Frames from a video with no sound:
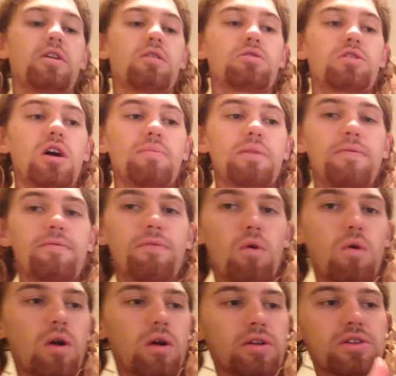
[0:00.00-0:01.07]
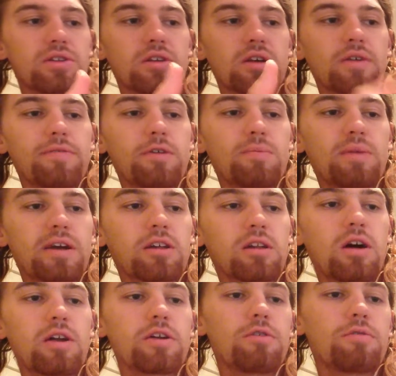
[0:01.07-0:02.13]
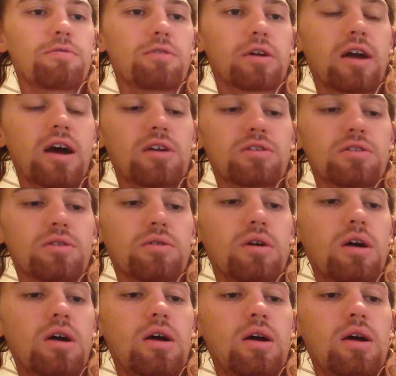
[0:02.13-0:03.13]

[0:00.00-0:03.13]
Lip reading: there, Zombie 4. This is a film by Claudio Fragasso.